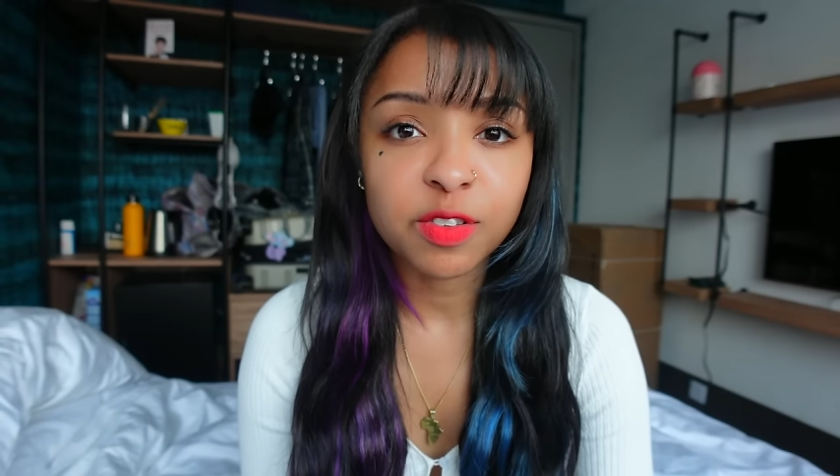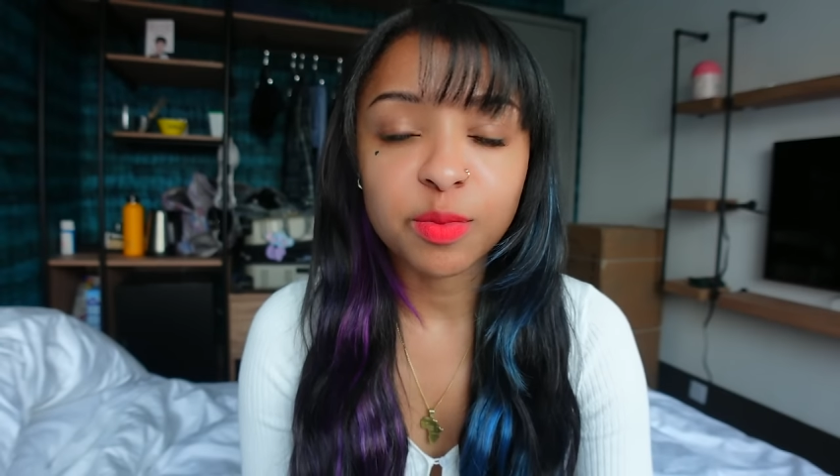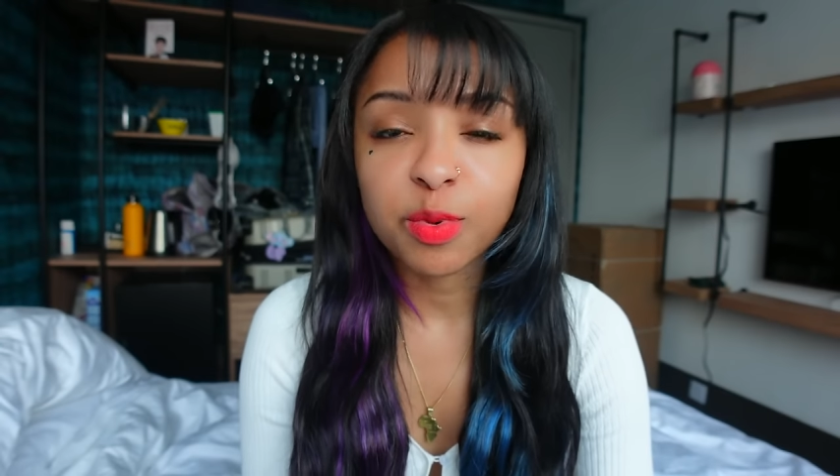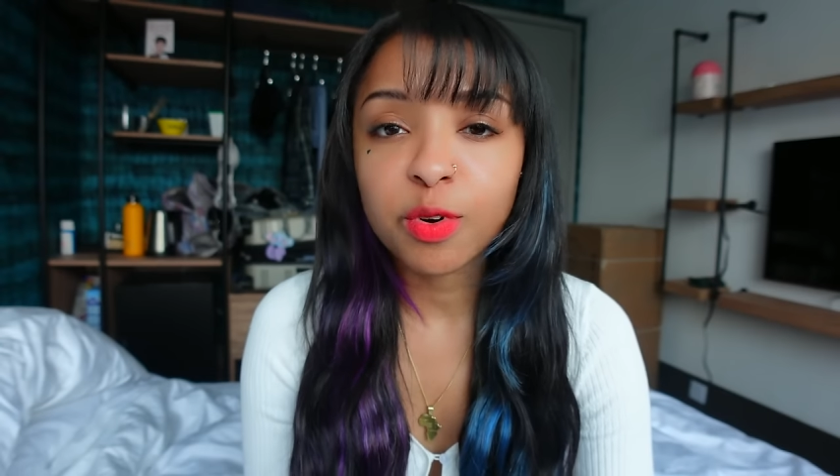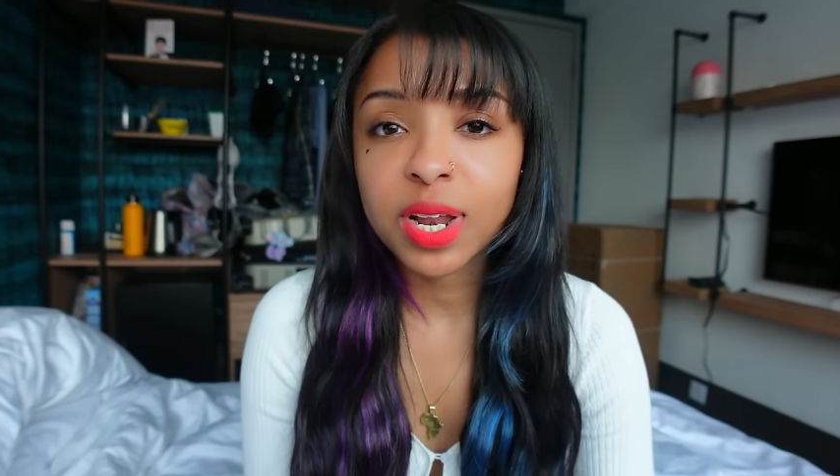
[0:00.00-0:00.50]

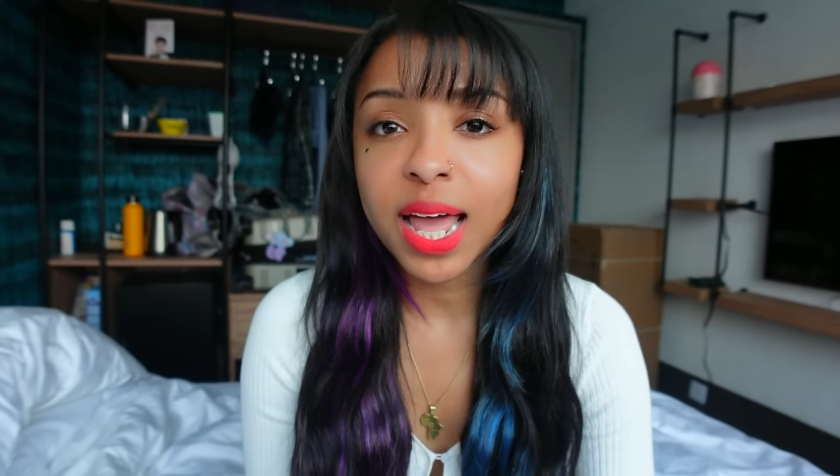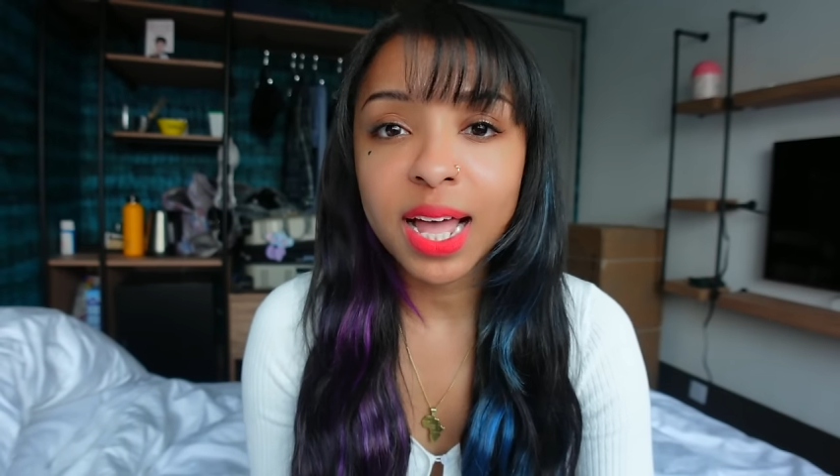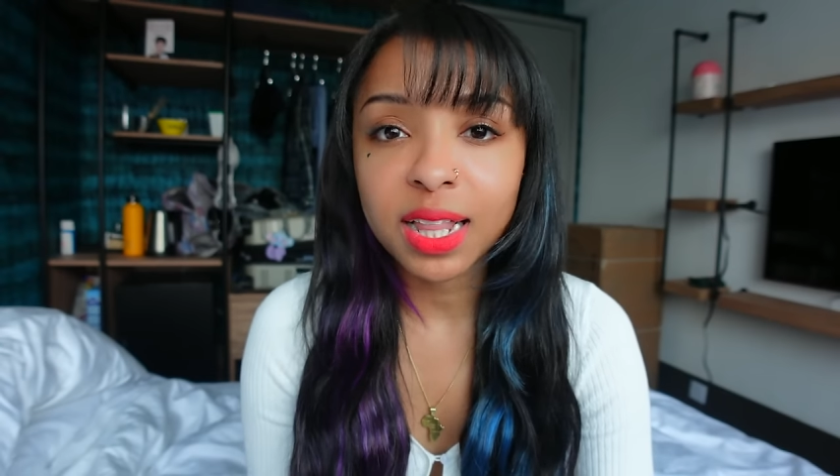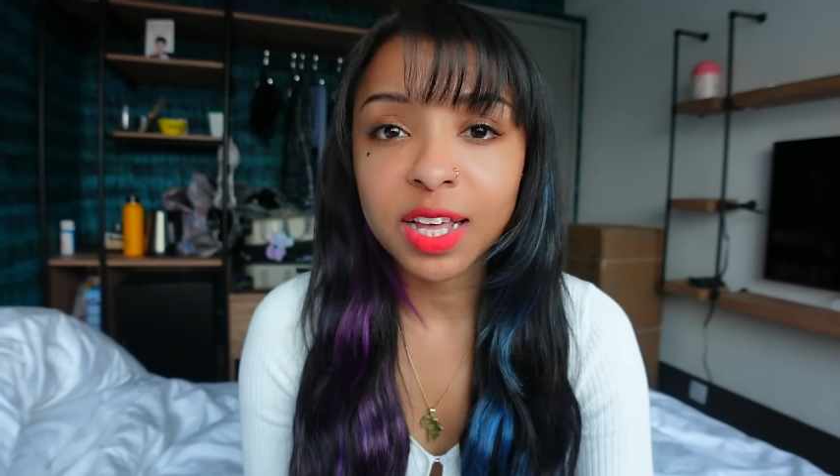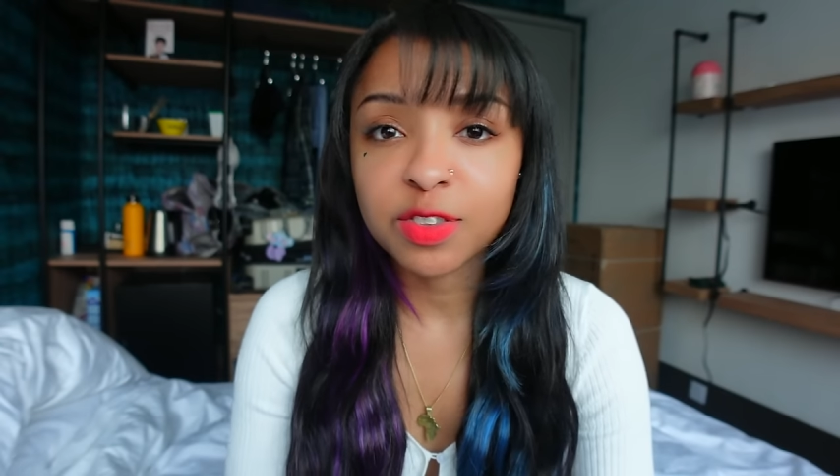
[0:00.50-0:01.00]
they're important
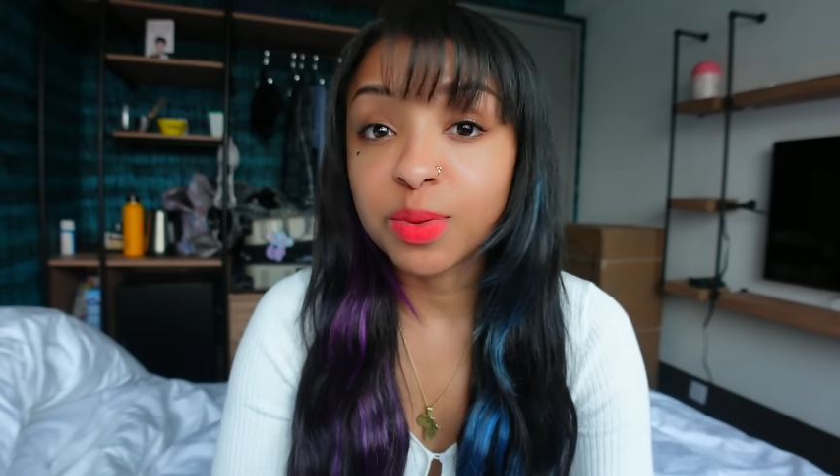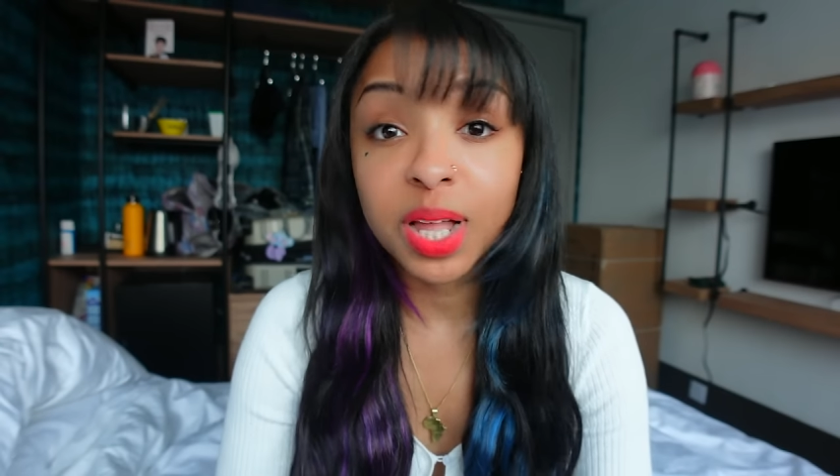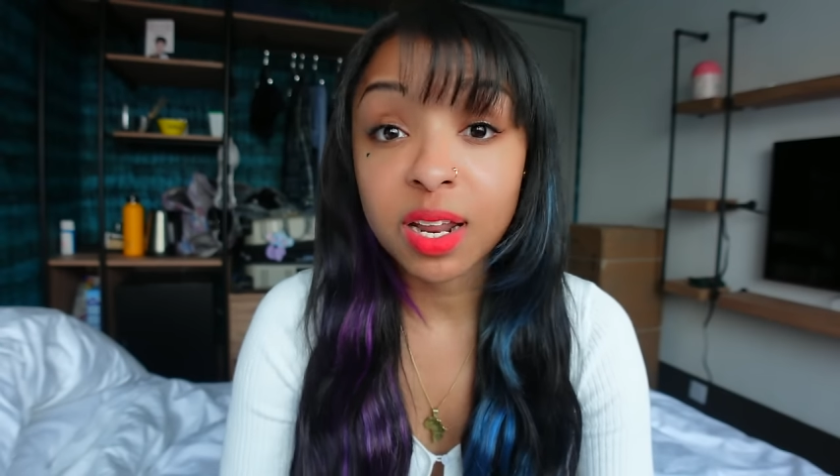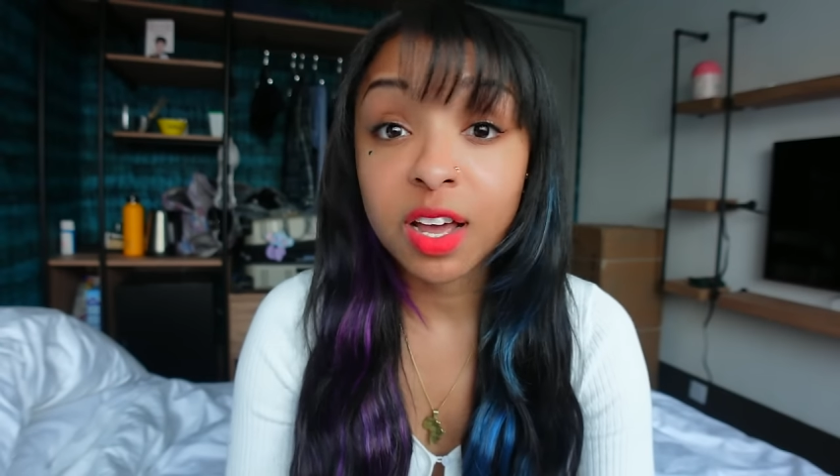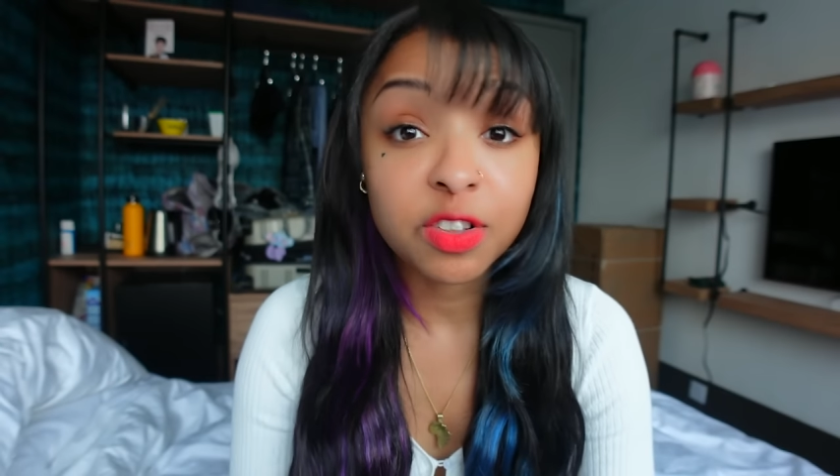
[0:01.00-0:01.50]
allies to a
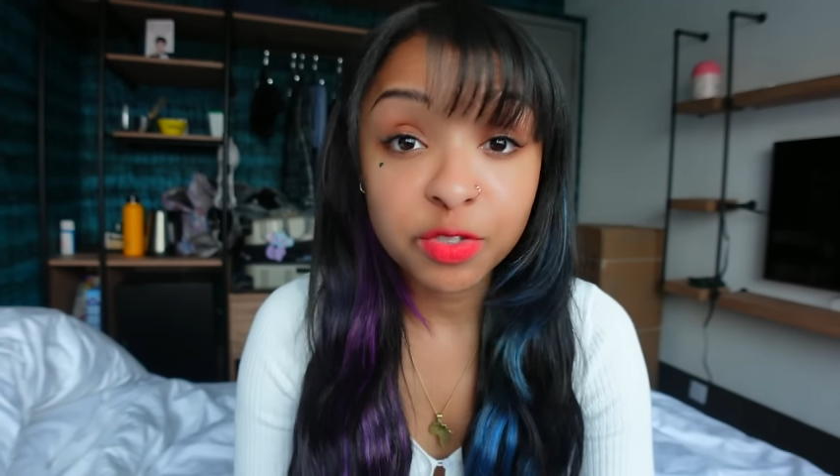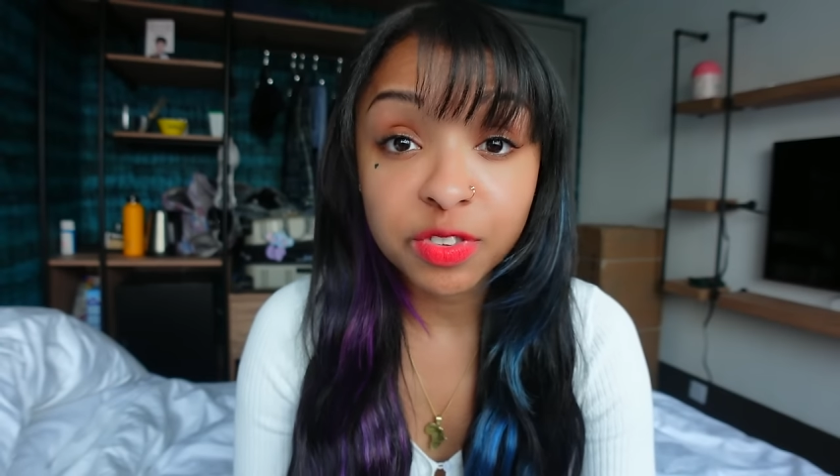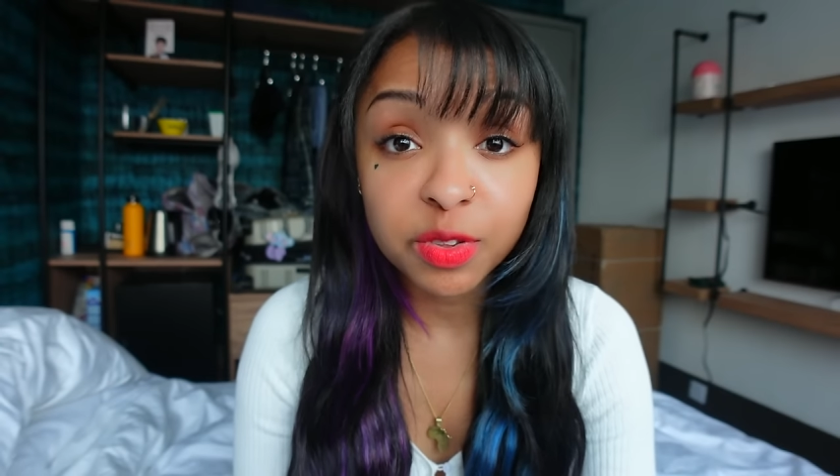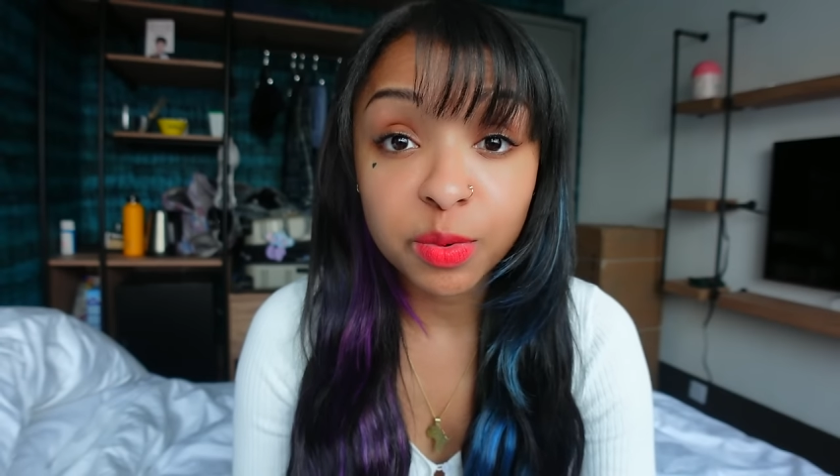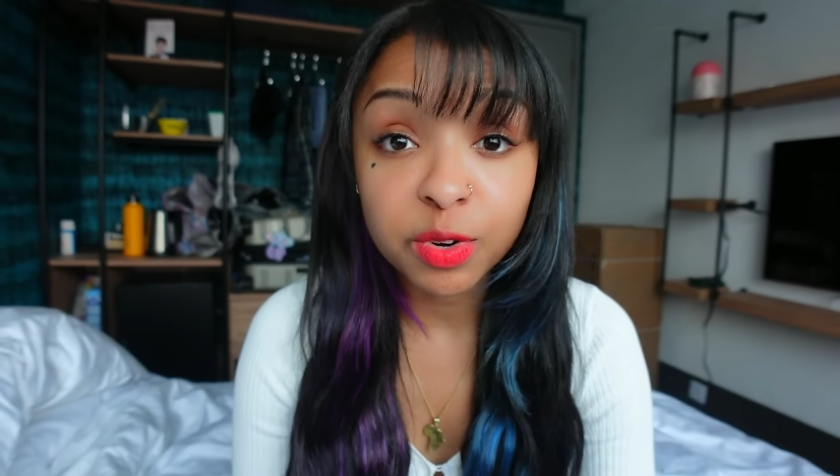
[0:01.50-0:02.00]
lot of
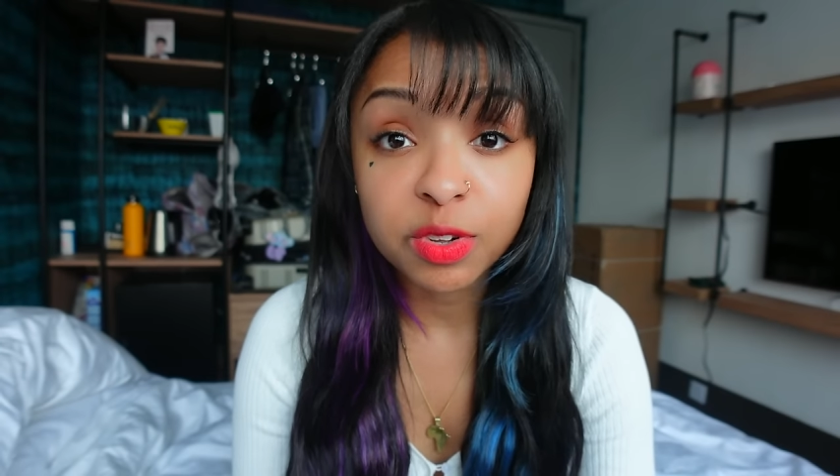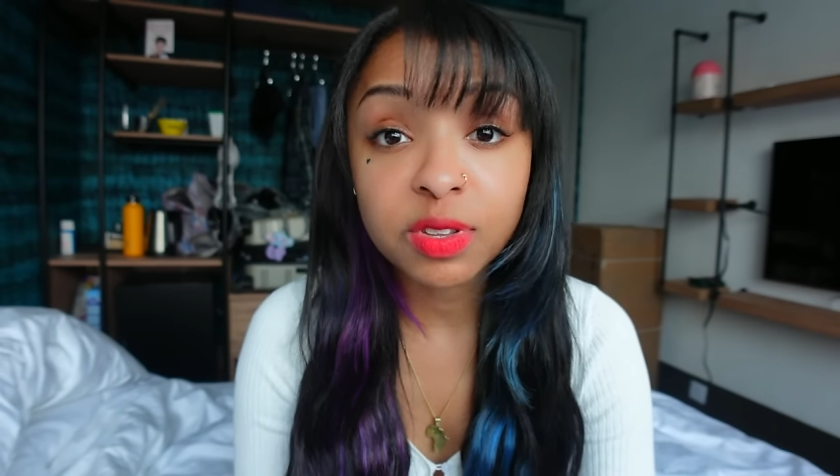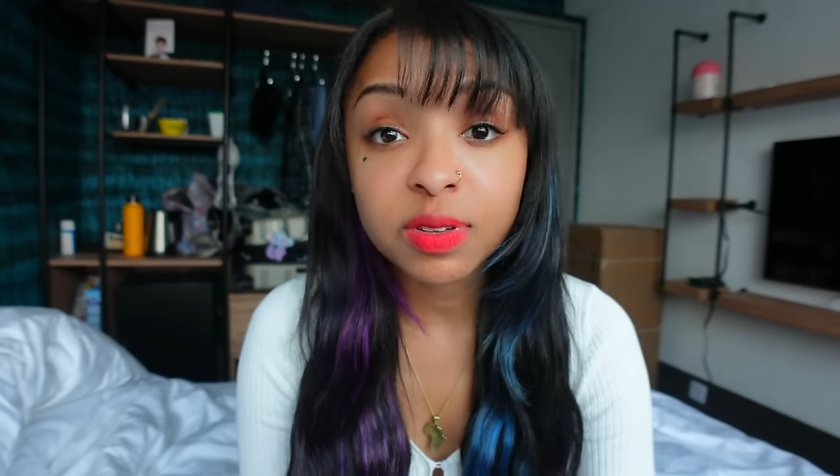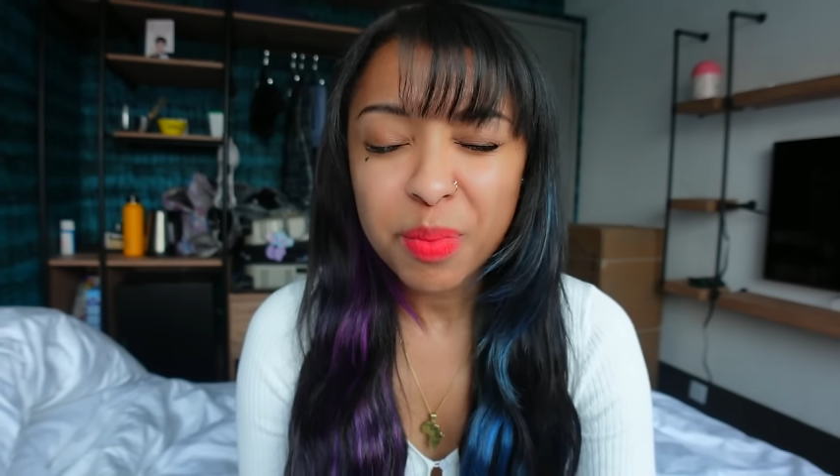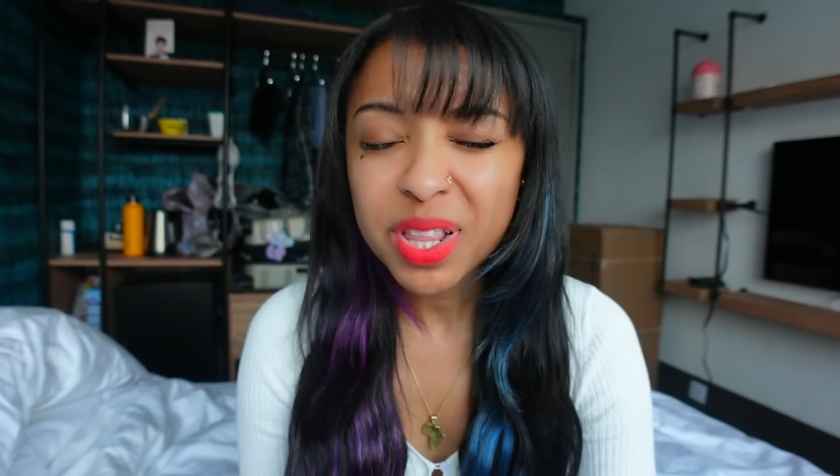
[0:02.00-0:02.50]
countries in the world,